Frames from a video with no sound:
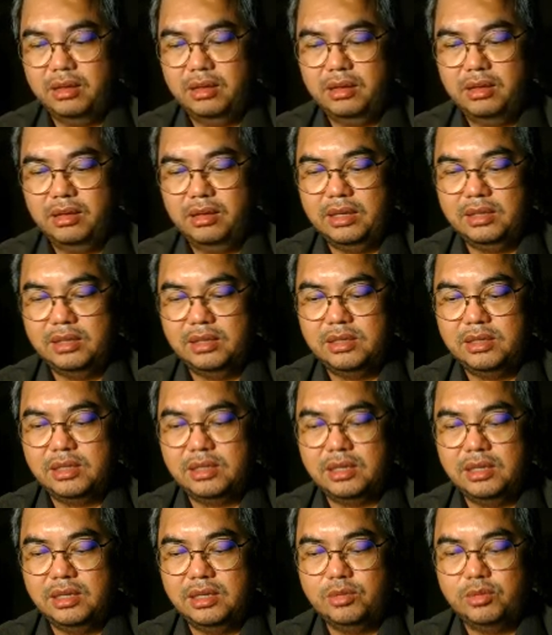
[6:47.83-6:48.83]

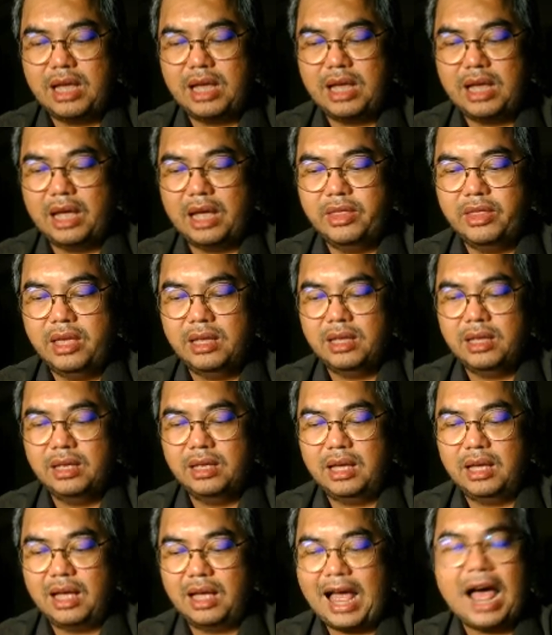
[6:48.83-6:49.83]
is regarding a
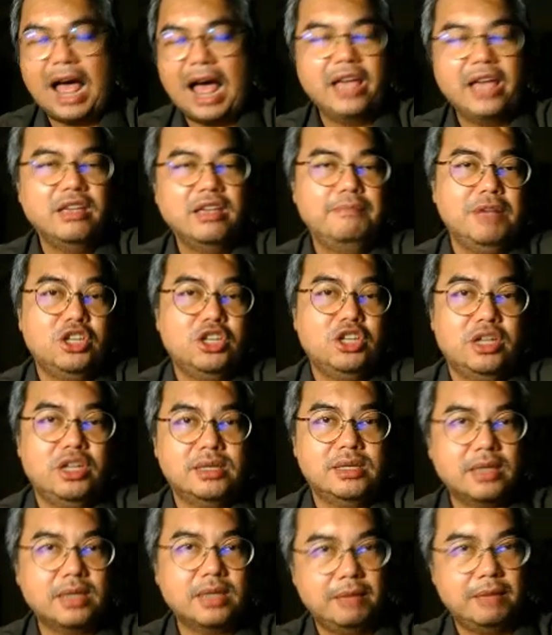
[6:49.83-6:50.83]
hire purchase
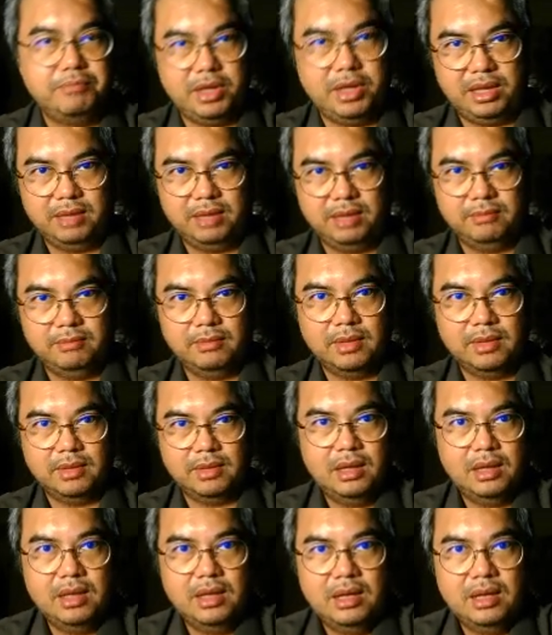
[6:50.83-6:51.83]
company.
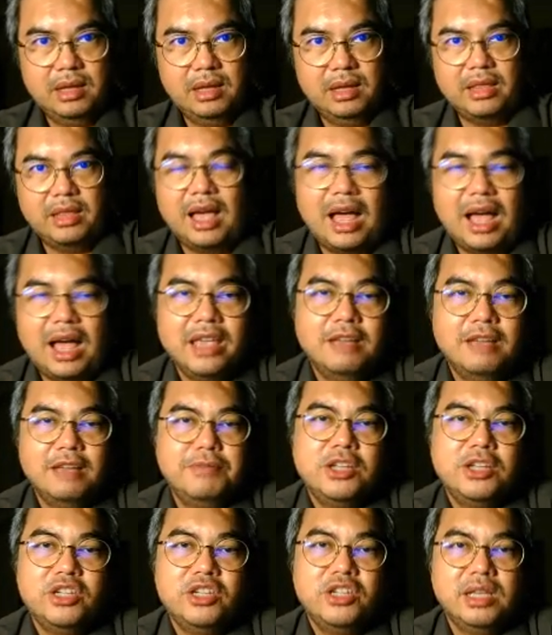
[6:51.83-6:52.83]
Now, hire
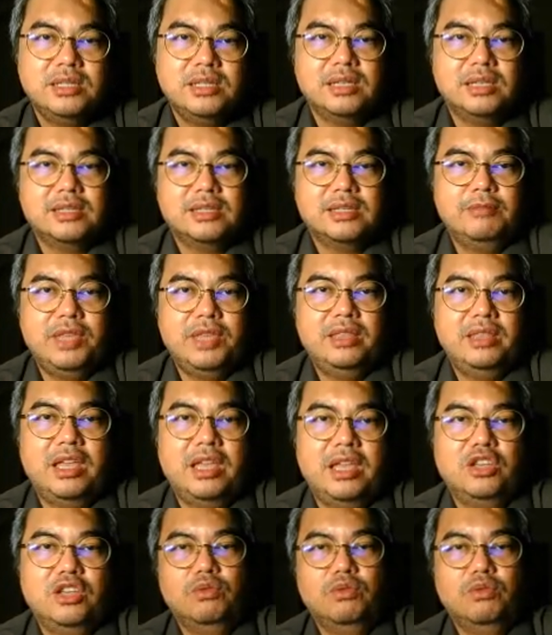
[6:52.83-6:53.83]
purchase is something that
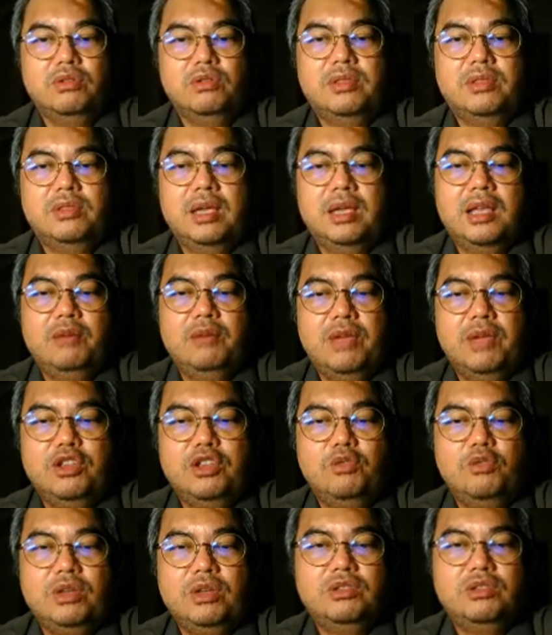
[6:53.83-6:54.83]
you will take up when you
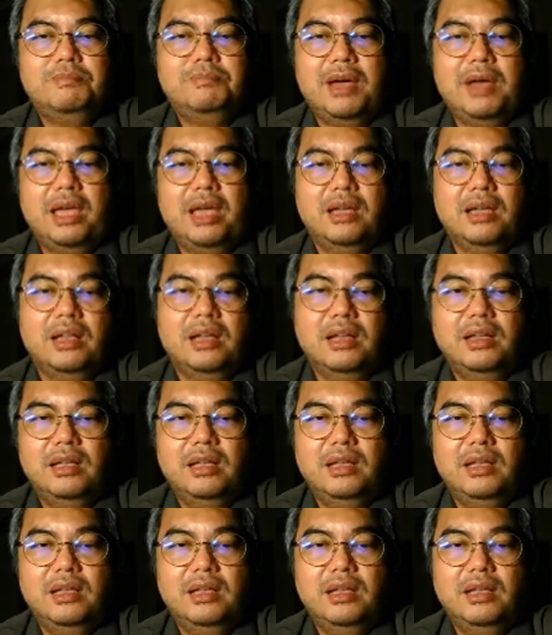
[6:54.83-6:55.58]
want to buy a